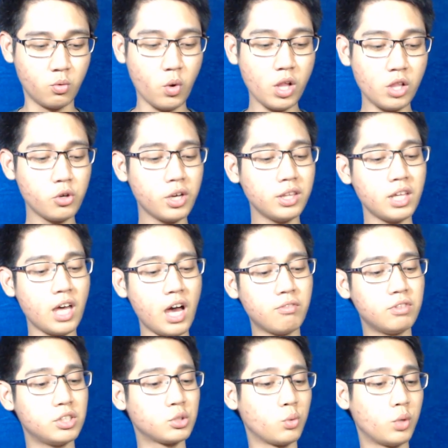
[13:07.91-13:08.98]
Well, you can
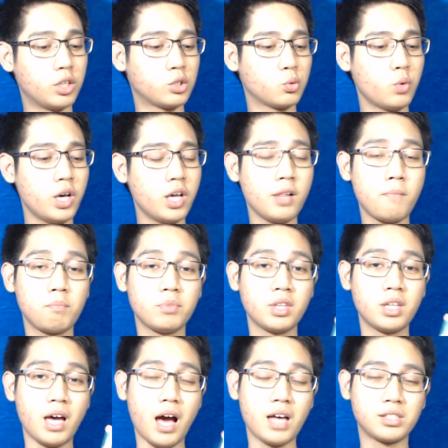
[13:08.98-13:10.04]
have this one as well
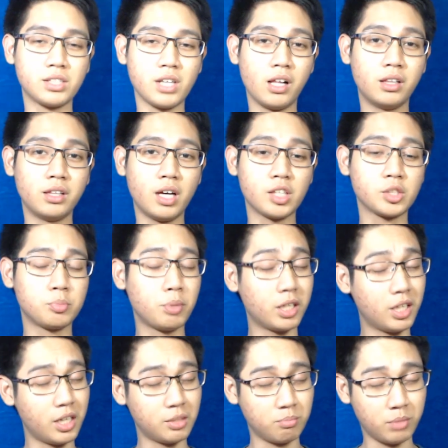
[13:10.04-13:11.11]
as Al Nas by
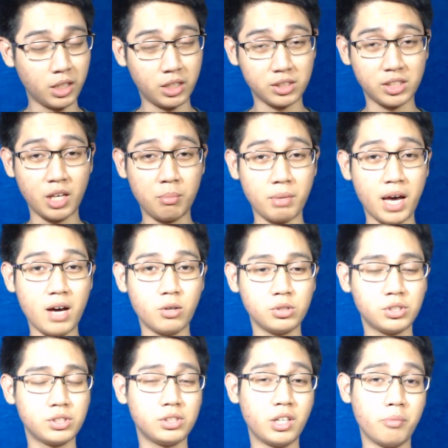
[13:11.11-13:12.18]
the same
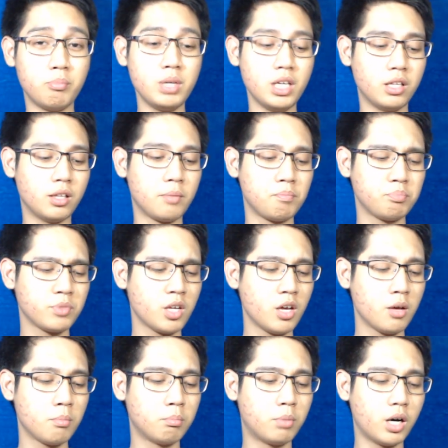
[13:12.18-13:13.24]
house, Nabeel,
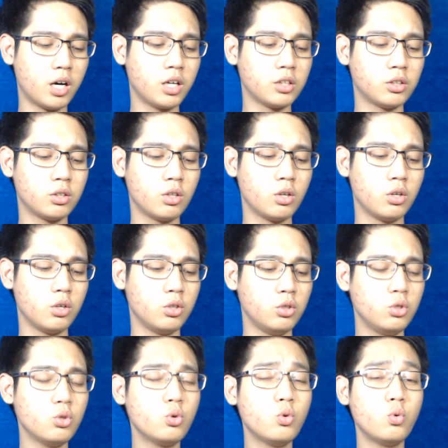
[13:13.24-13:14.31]
but
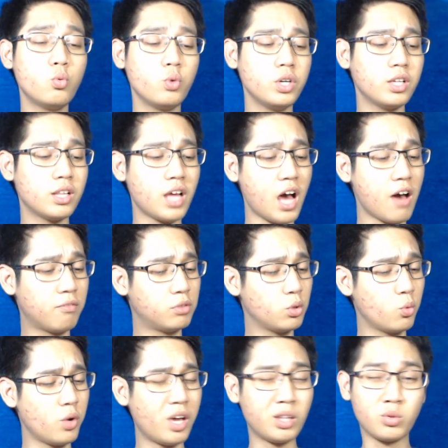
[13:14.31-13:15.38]
you will have
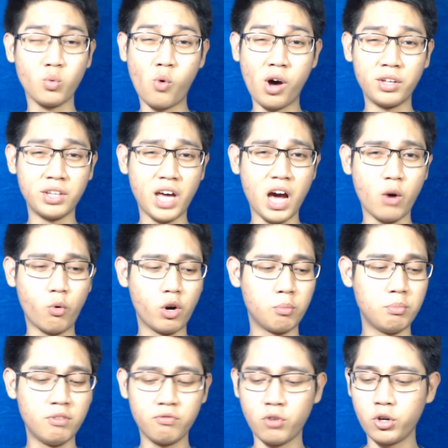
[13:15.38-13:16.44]
to wait 1 hour
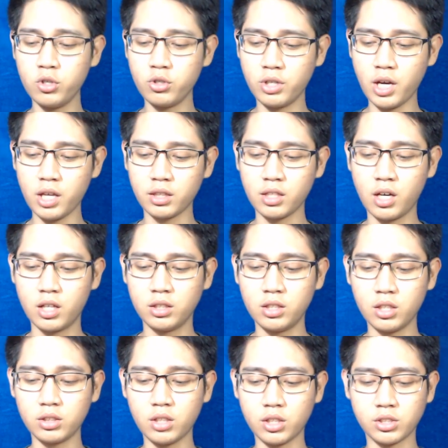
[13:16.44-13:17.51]
before you get
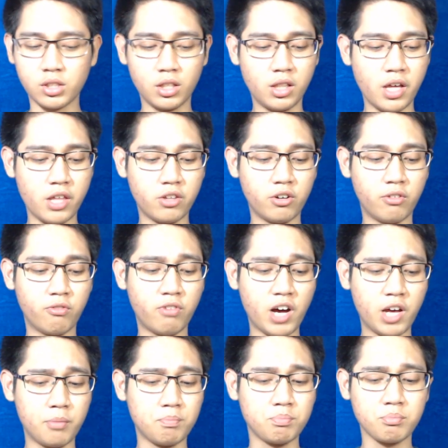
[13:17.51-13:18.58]
the Tuscan Leather
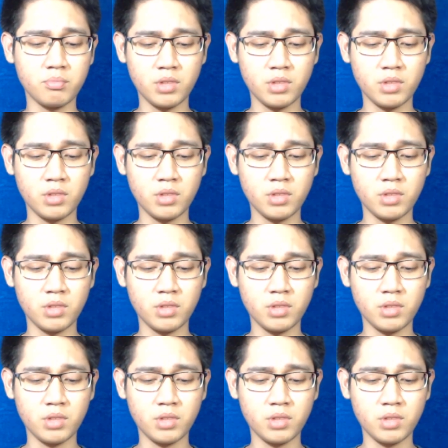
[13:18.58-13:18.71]
vibe.